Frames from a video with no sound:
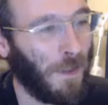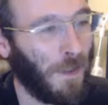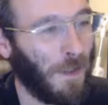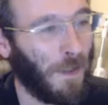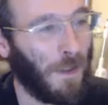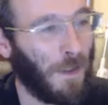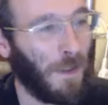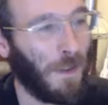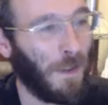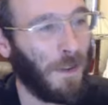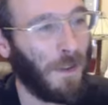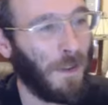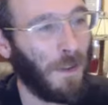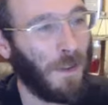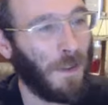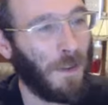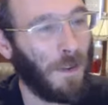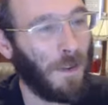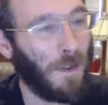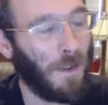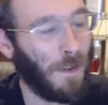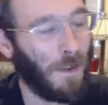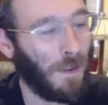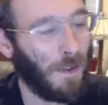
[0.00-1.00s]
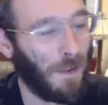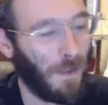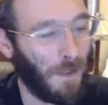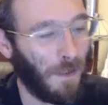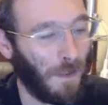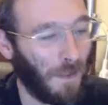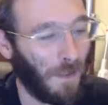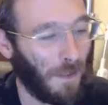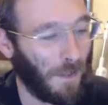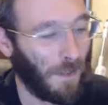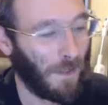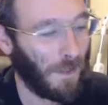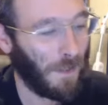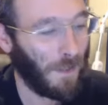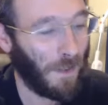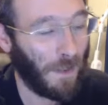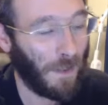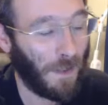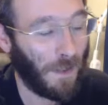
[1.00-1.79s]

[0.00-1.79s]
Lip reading: No one is speaking in this clip.